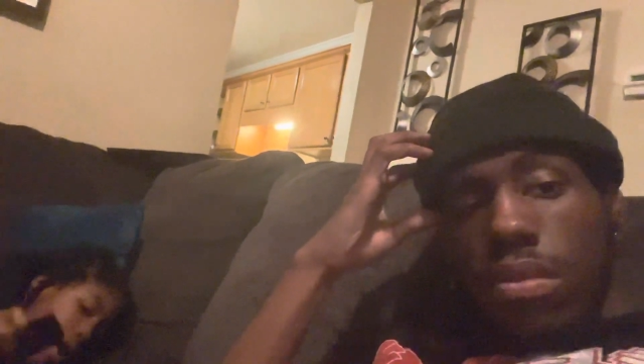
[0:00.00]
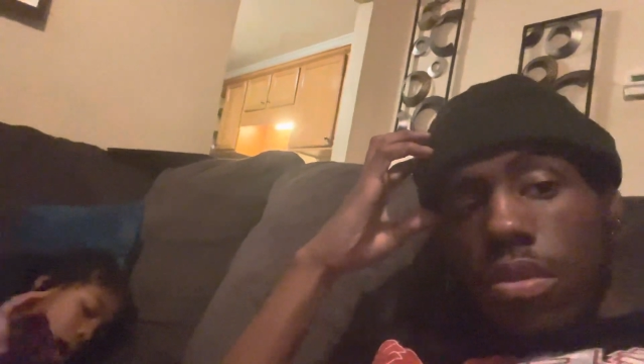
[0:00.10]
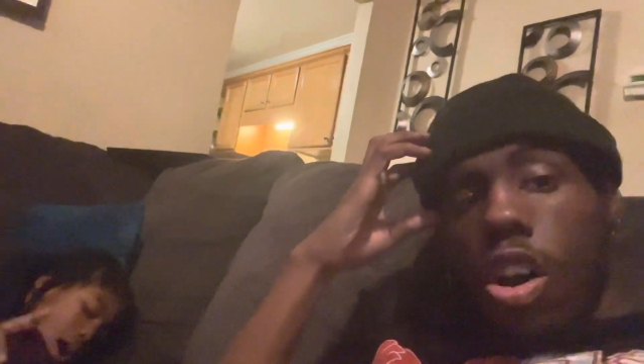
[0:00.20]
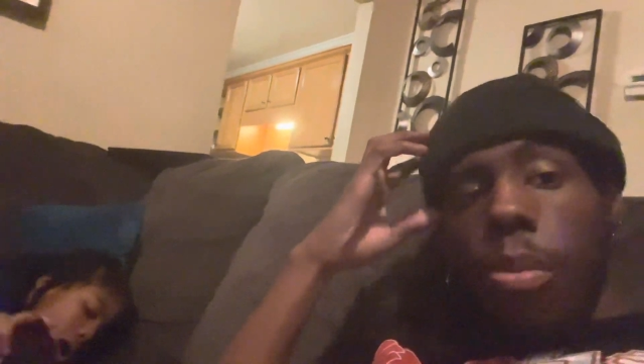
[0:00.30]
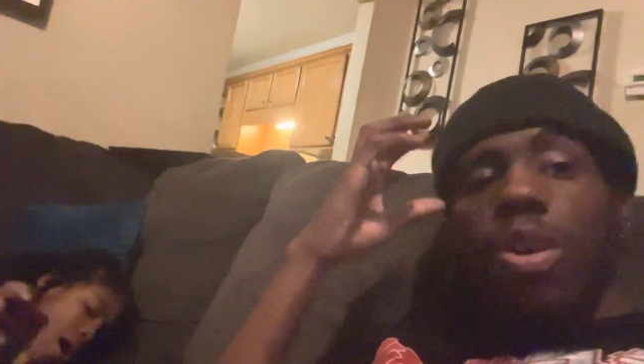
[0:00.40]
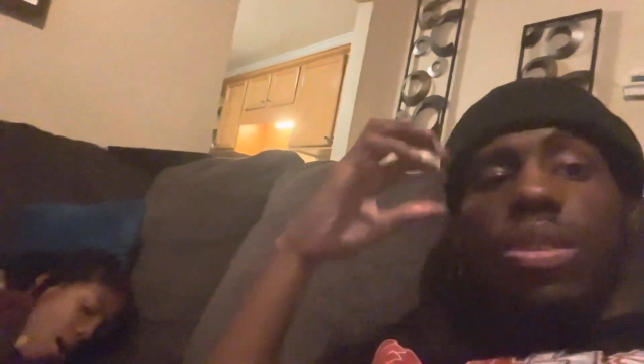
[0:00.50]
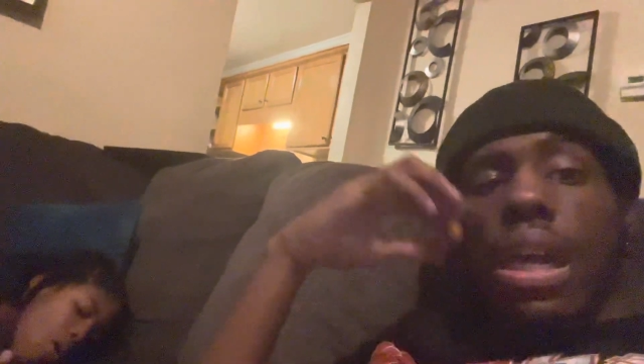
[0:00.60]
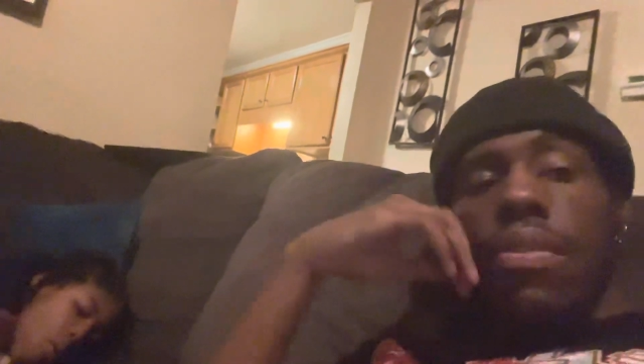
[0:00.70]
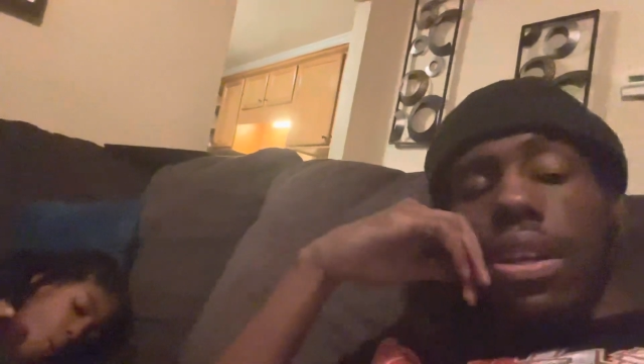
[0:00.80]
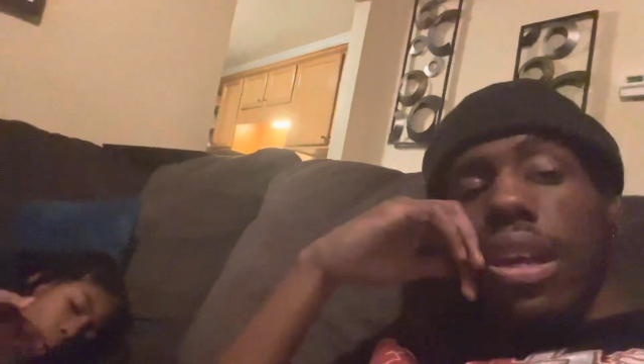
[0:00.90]
Almost
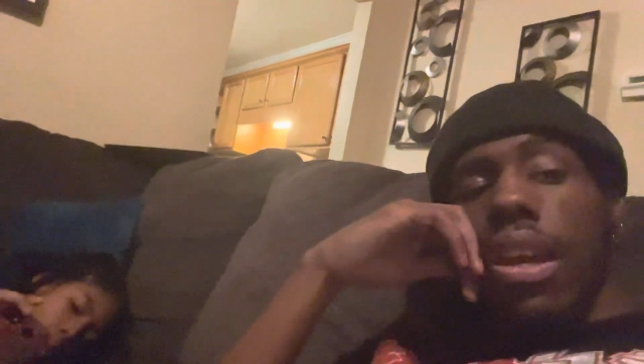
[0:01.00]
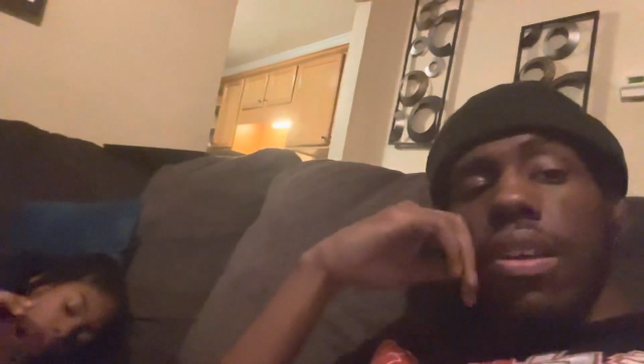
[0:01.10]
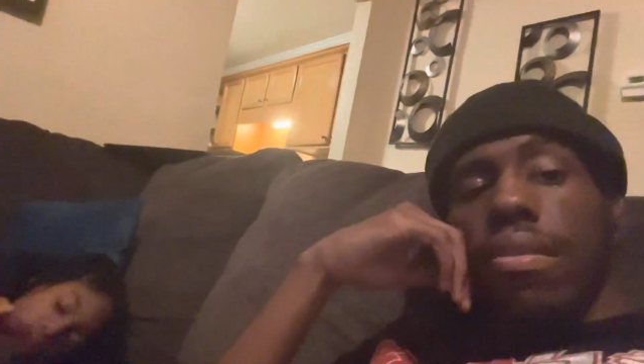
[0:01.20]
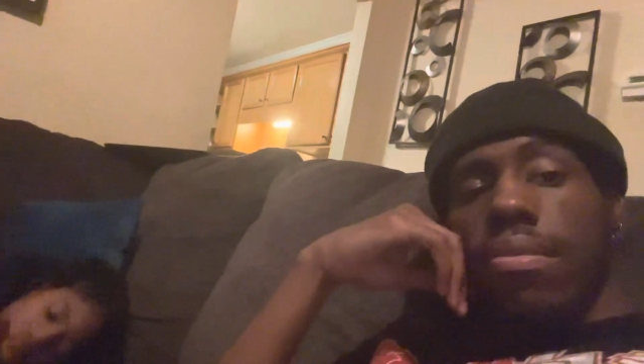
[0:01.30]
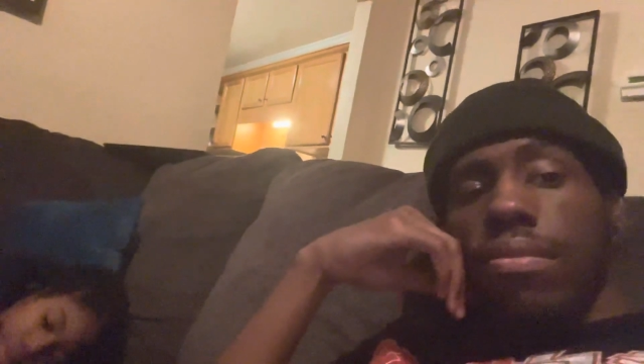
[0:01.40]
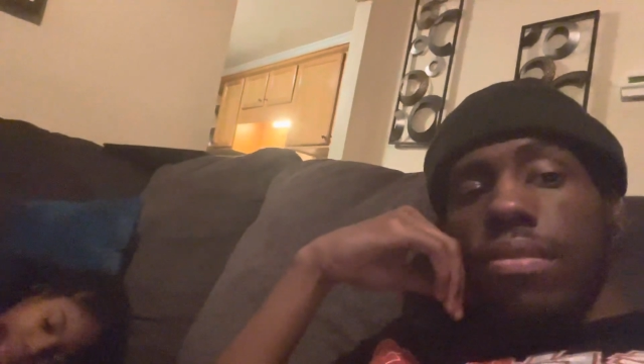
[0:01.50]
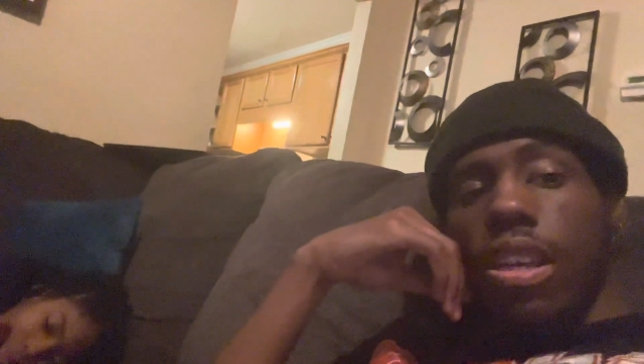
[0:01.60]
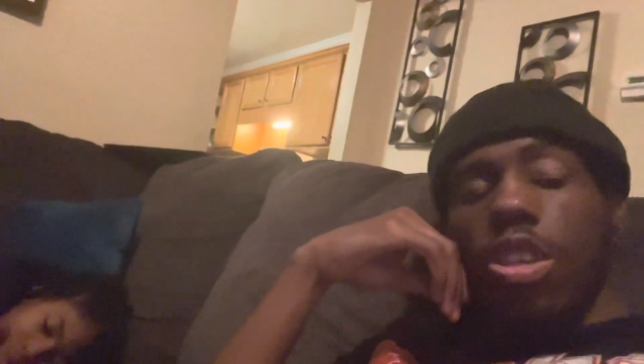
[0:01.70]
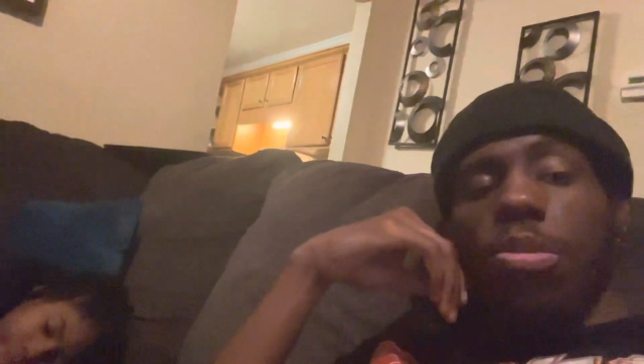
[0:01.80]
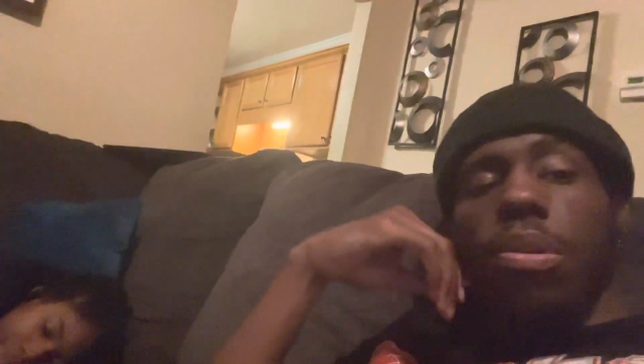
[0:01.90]
every day, mm,
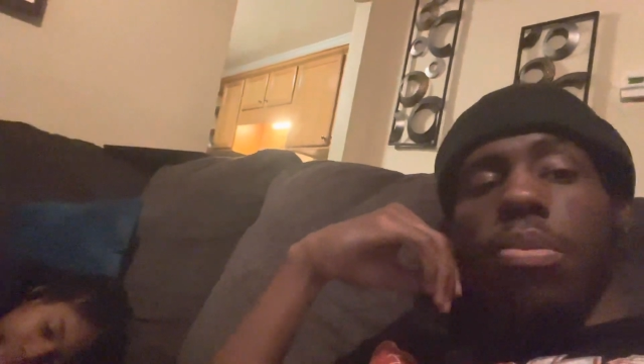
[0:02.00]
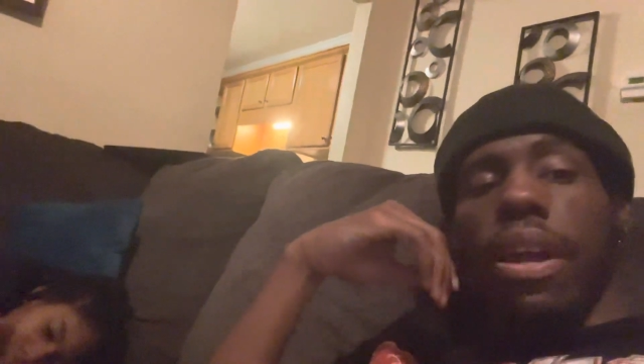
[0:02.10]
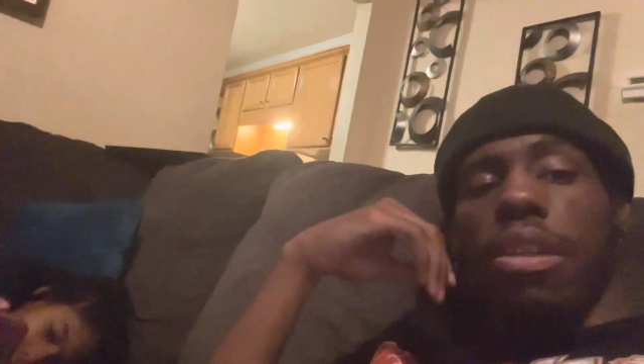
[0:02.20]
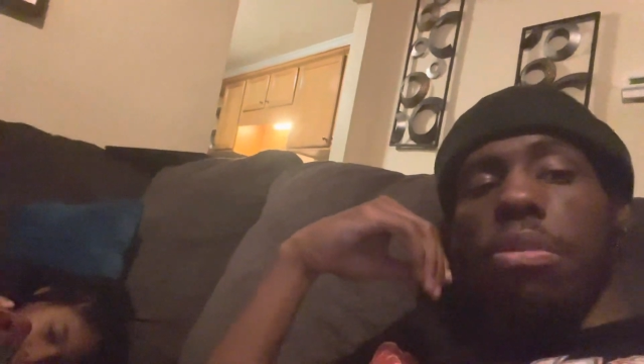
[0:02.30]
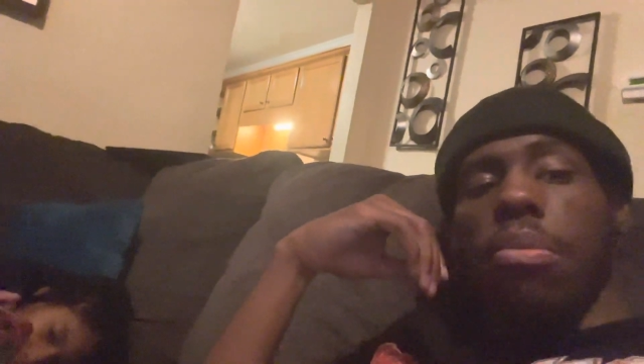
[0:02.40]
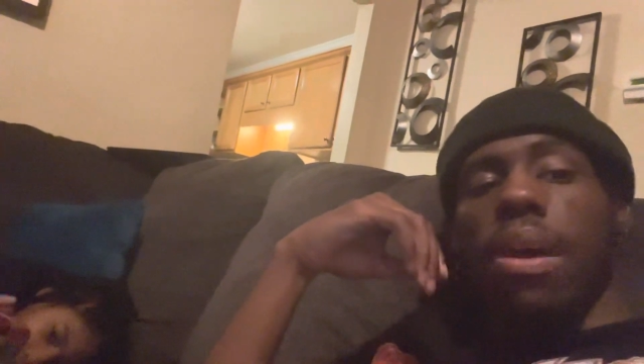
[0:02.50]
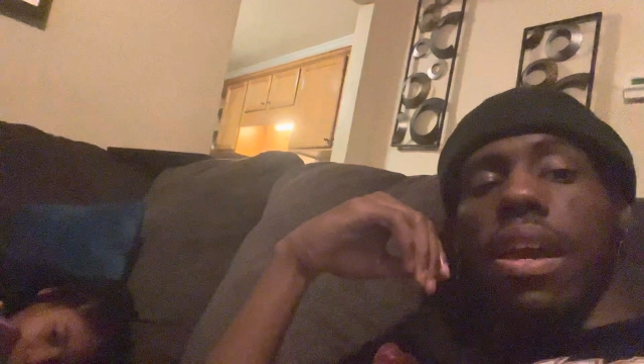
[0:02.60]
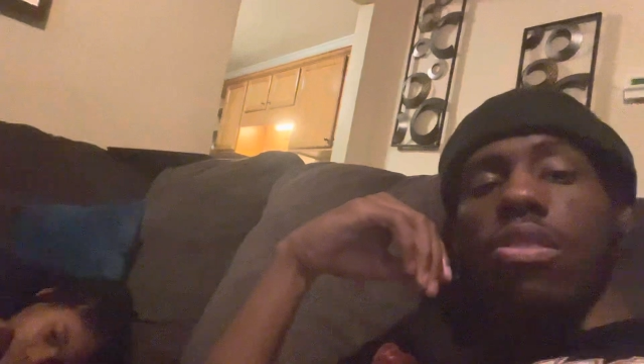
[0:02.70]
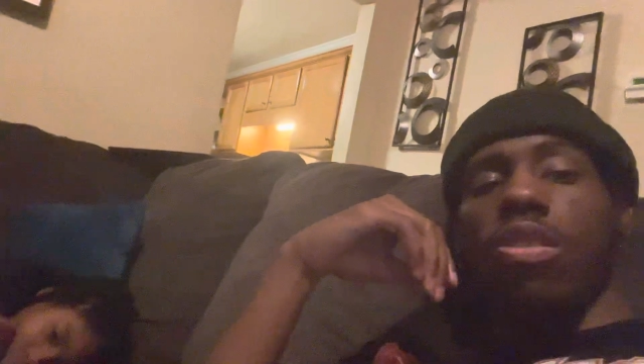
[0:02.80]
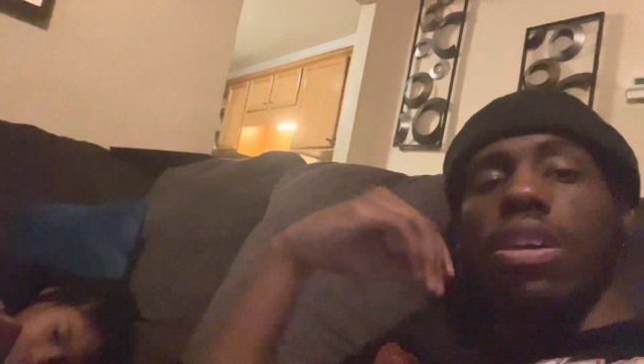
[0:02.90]
and you be pranking no. me
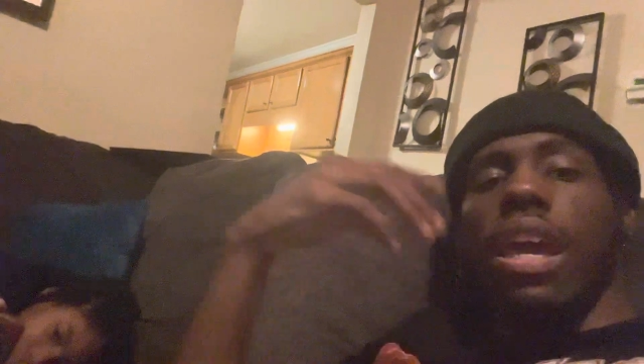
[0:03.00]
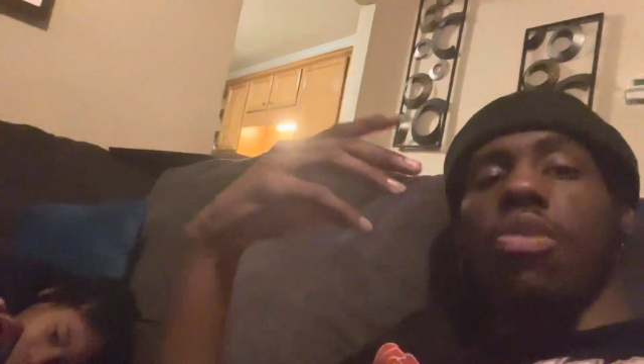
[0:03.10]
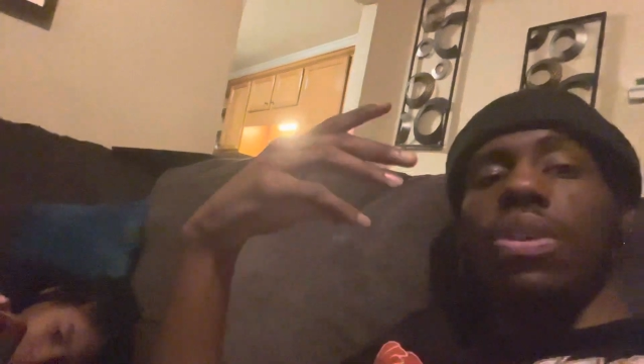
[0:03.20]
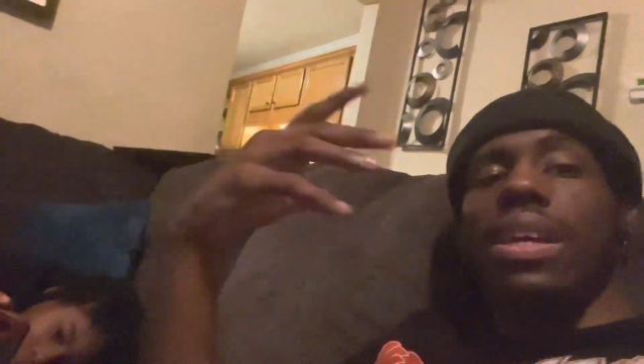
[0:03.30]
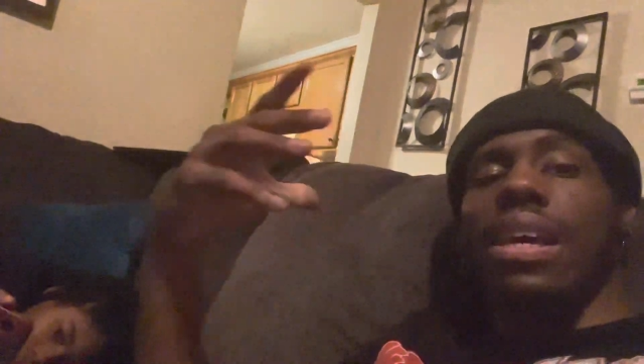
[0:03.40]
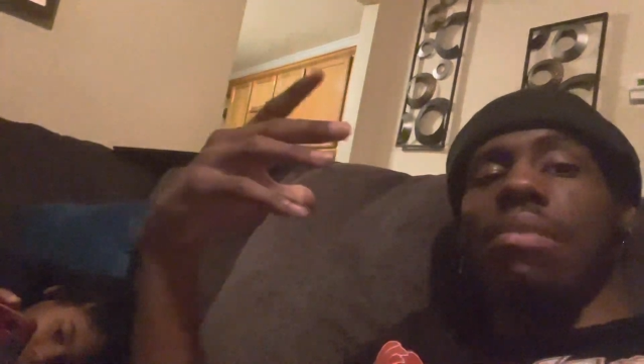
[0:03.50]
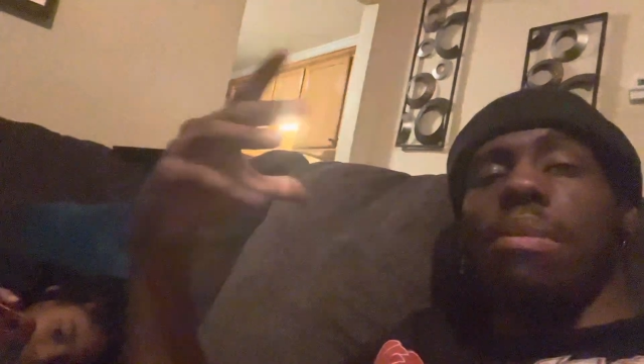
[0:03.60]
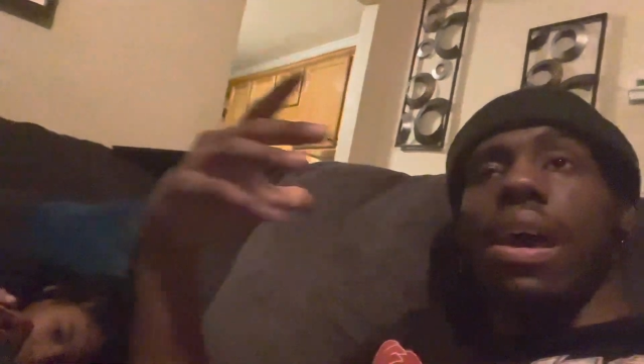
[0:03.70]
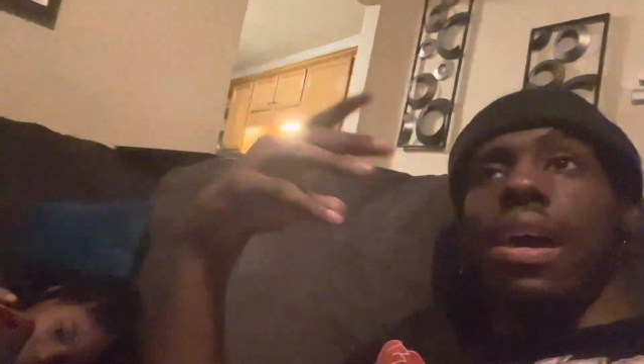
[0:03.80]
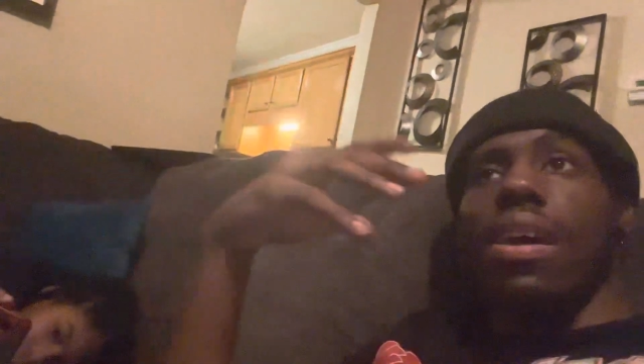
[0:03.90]
back, so you can't really get
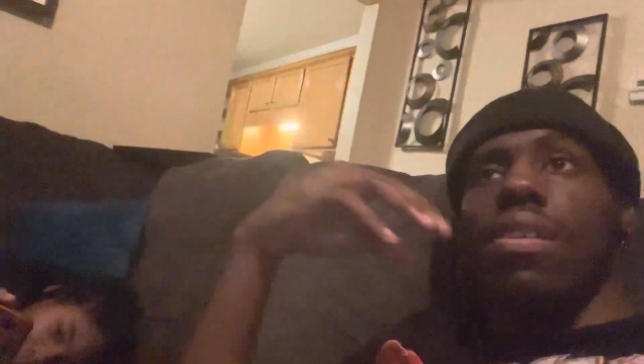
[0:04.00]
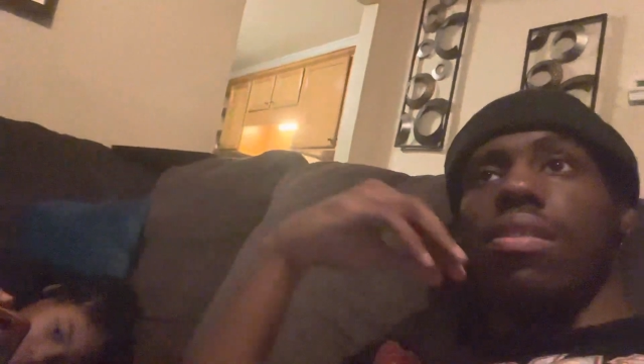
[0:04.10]
mad.